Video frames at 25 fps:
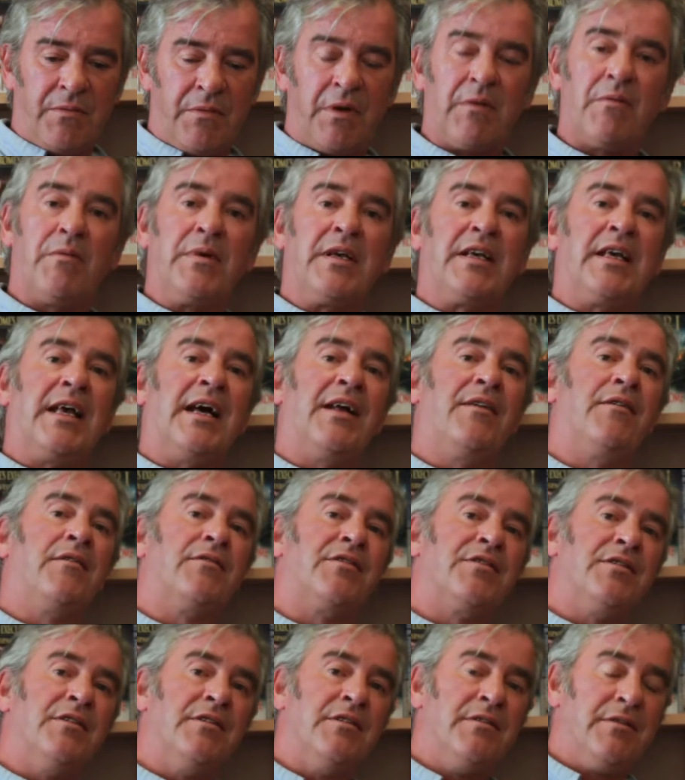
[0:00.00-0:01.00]
what we
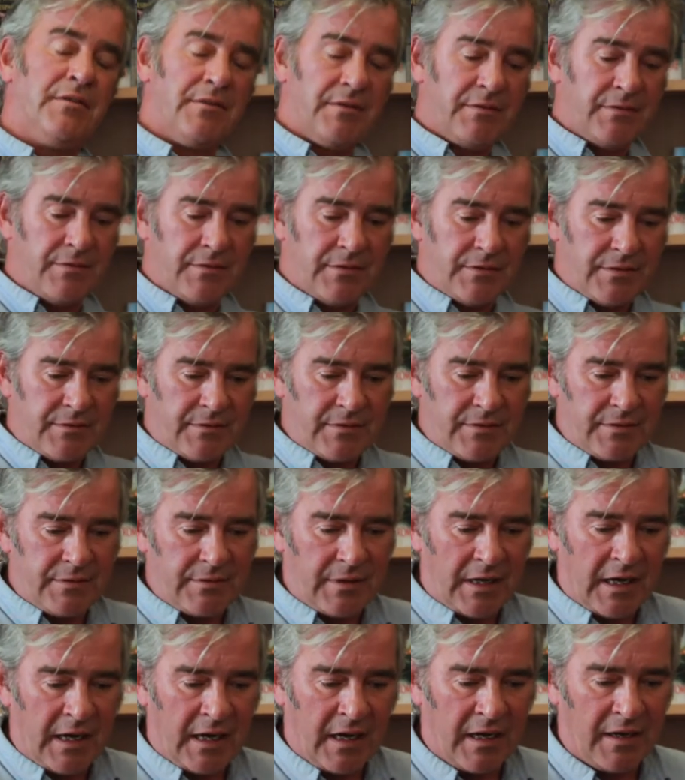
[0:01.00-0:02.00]
cannot do
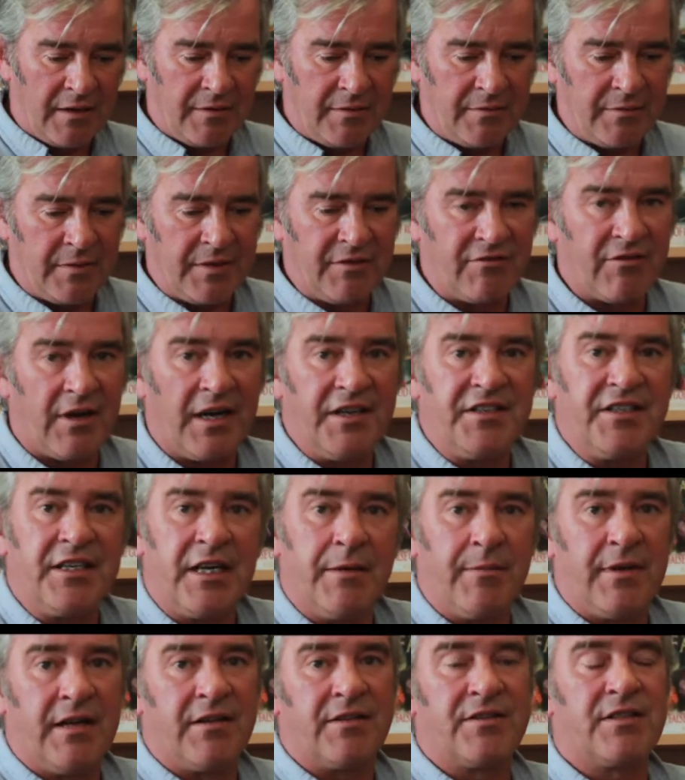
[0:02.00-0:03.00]
when
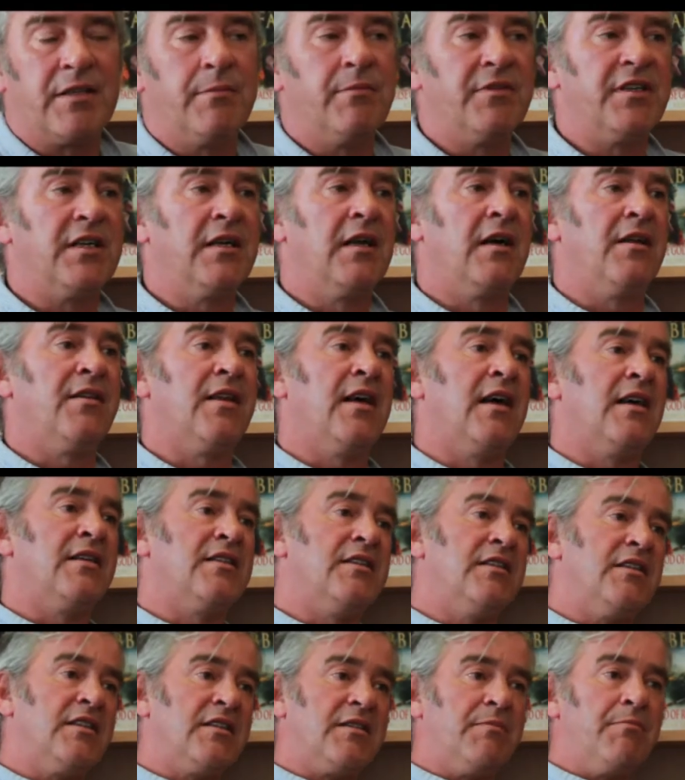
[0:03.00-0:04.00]
writing about somebody like
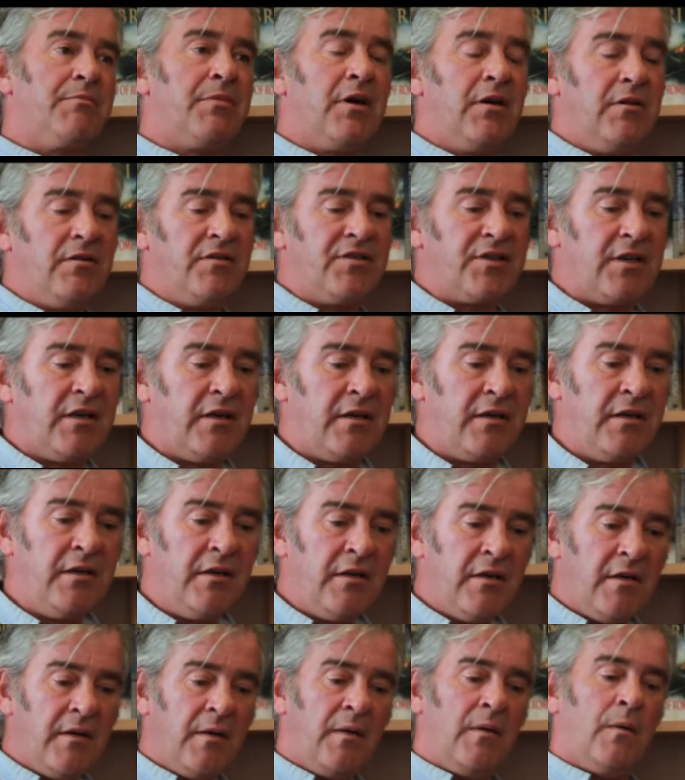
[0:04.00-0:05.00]
that is impose our
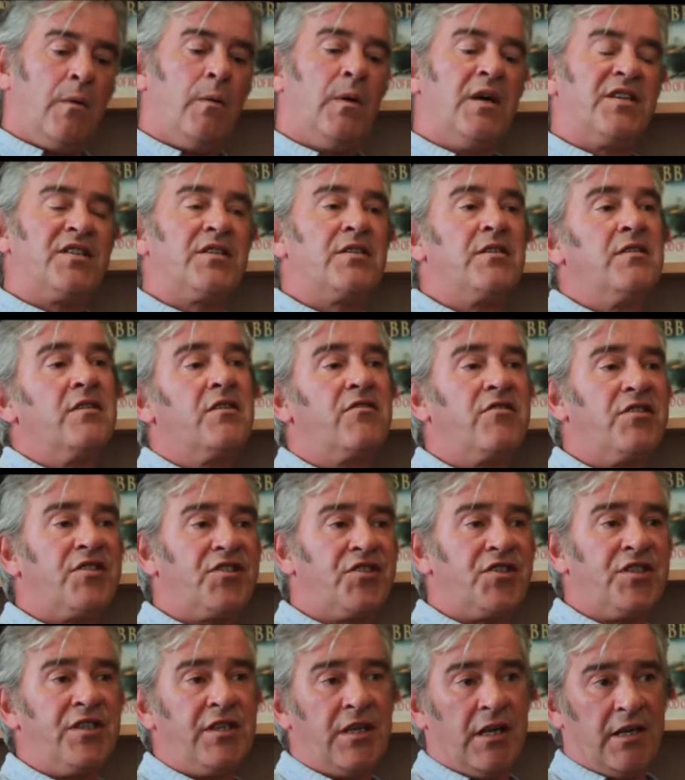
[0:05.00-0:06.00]
Western
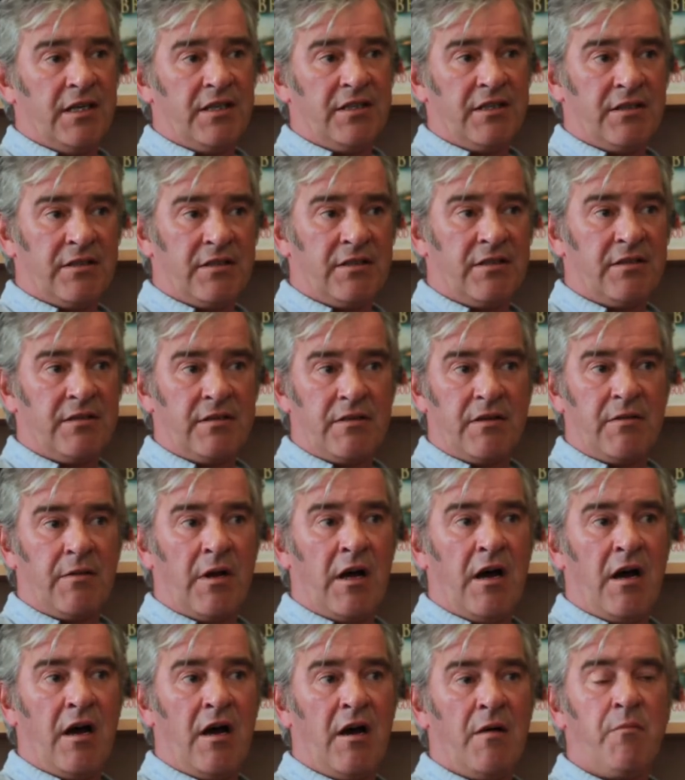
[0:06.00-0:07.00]
Christianized
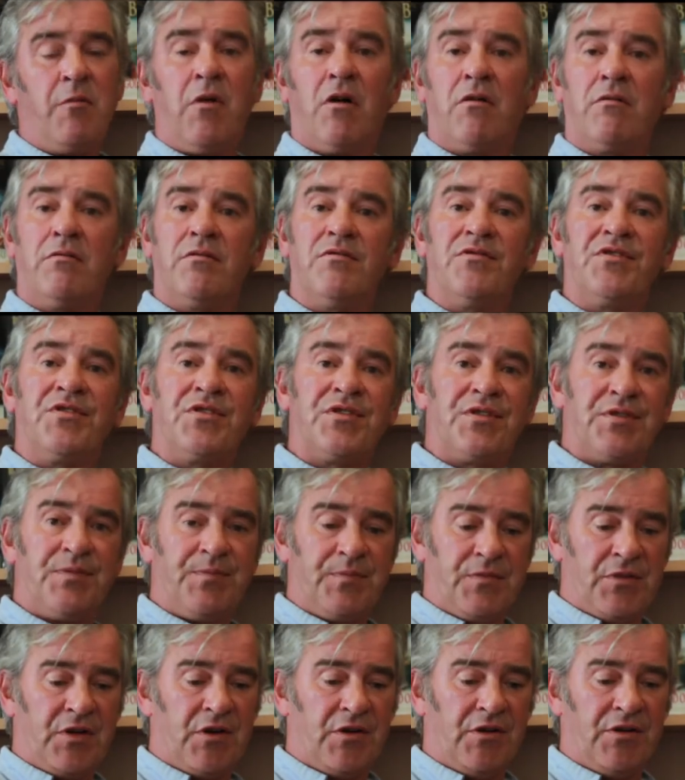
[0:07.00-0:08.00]
morals
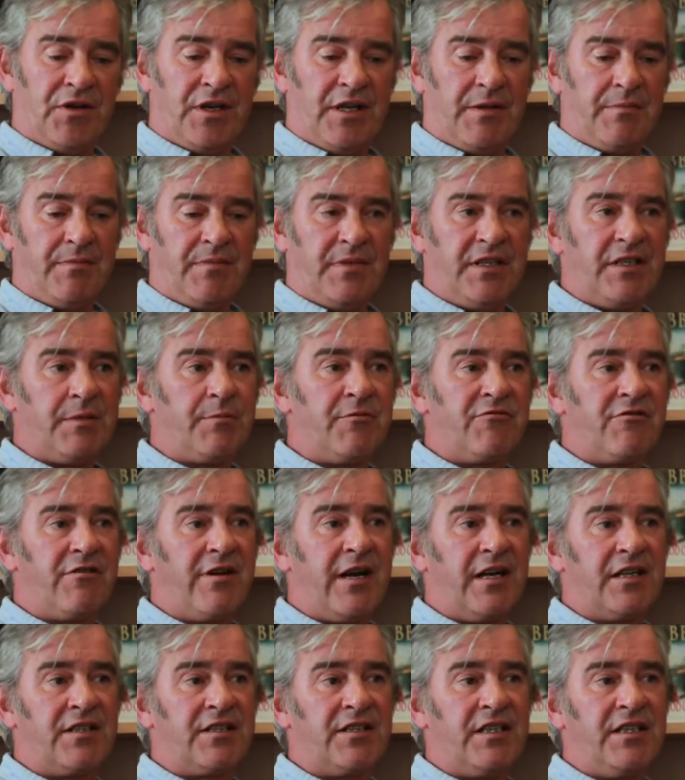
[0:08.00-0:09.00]
on him. His
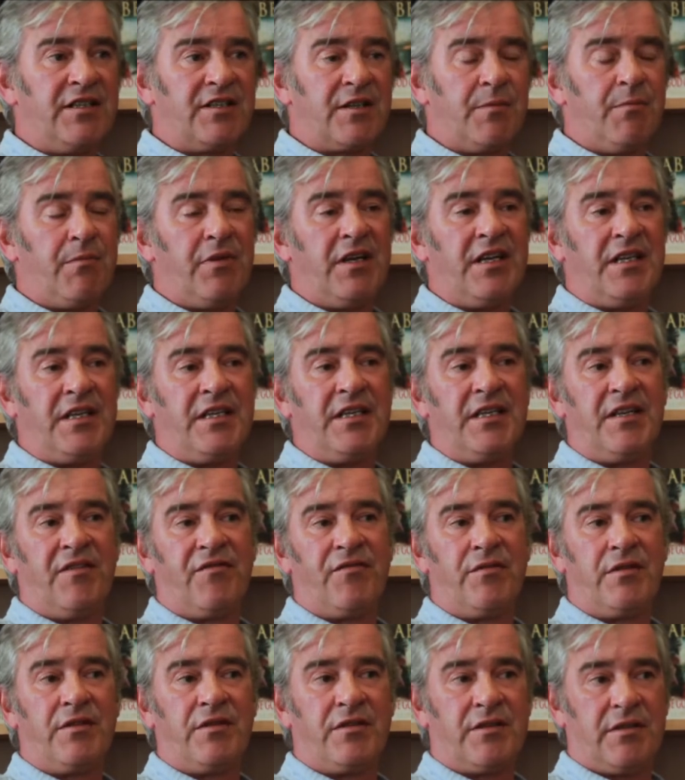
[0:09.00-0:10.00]
morality is completely
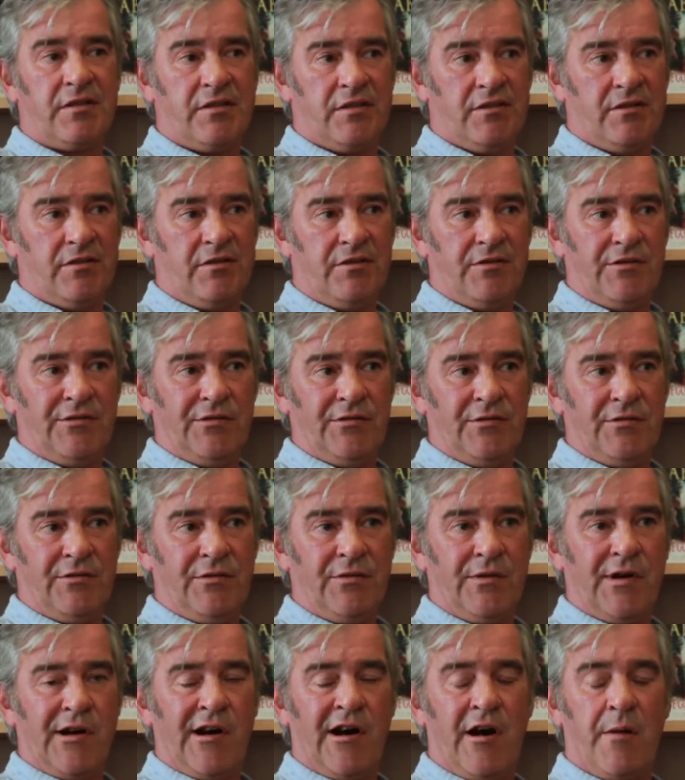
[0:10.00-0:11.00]
different
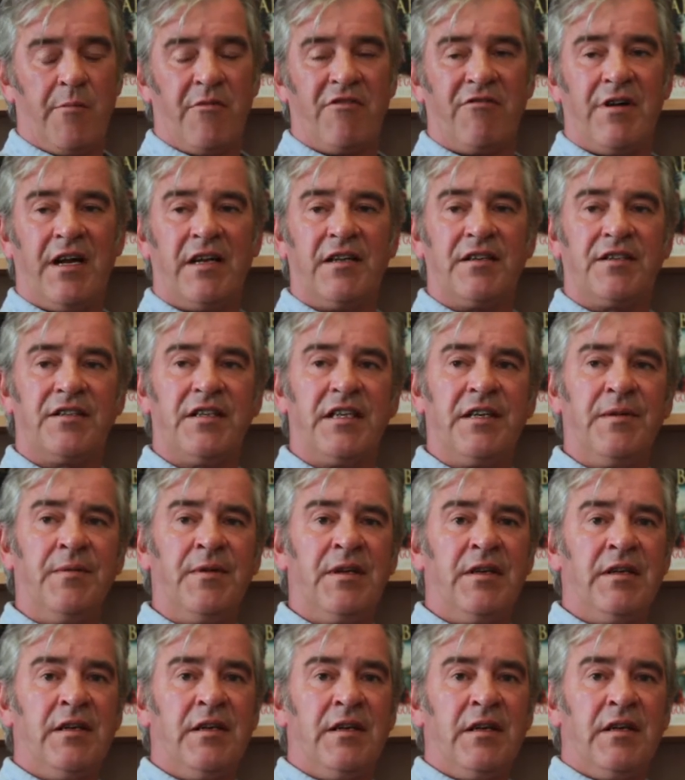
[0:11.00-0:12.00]
to our morality.
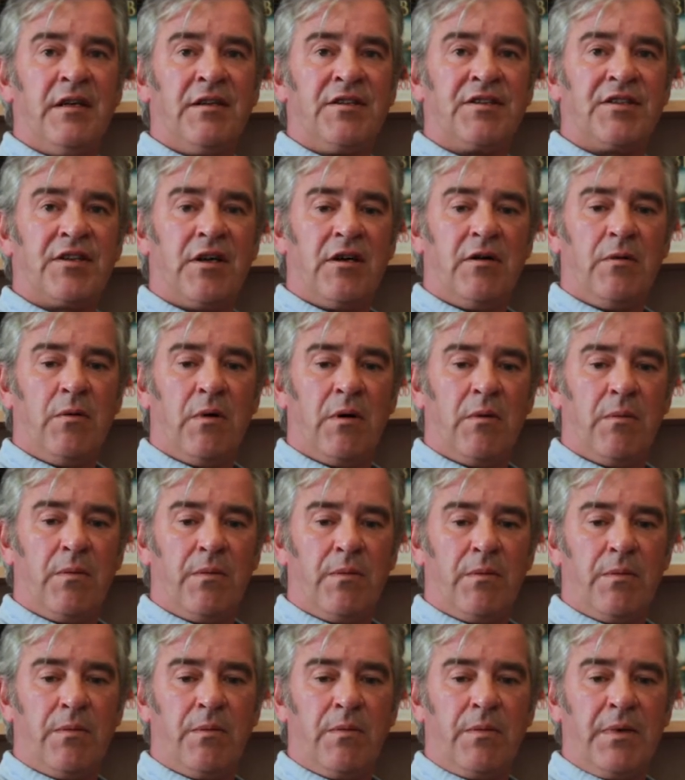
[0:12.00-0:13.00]
So what
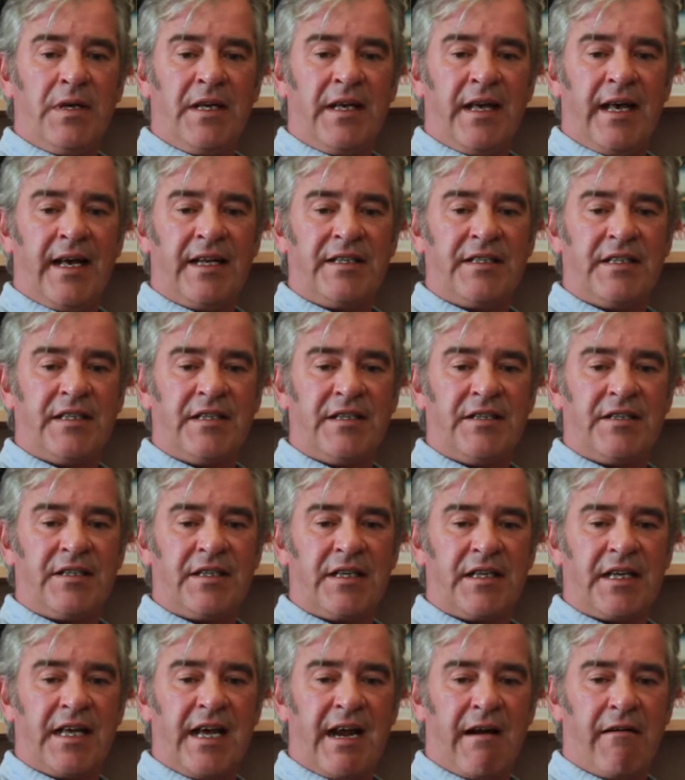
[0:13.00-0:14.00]
we get
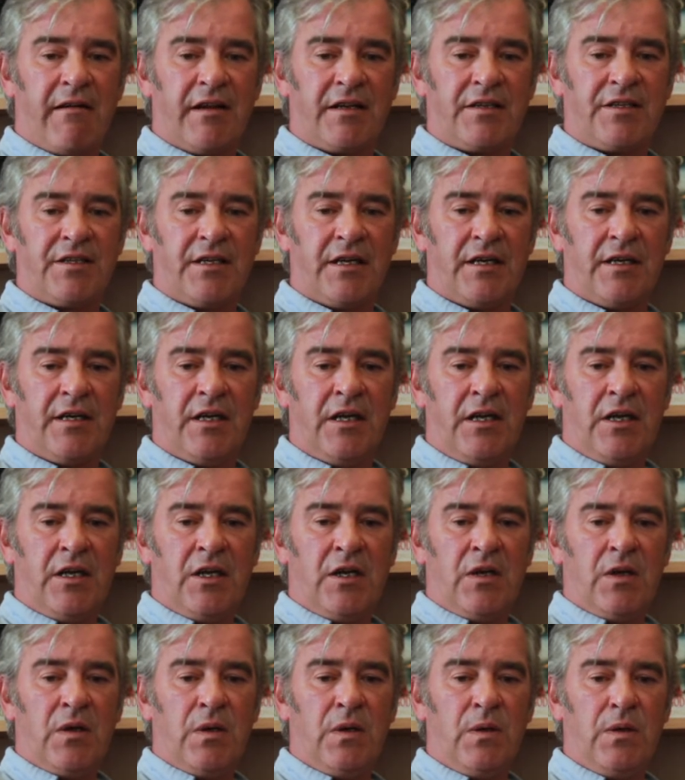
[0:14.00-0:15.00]
is a character
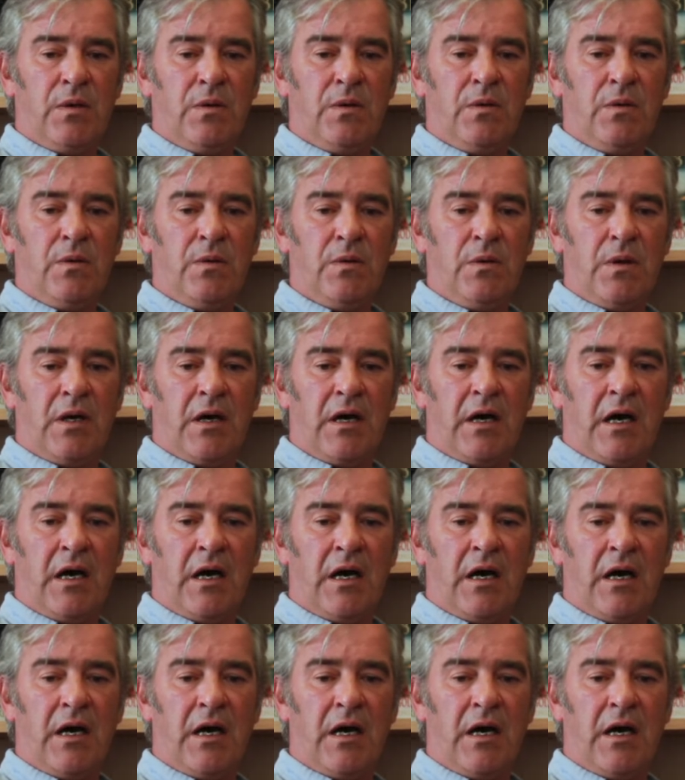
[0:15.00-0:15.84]
who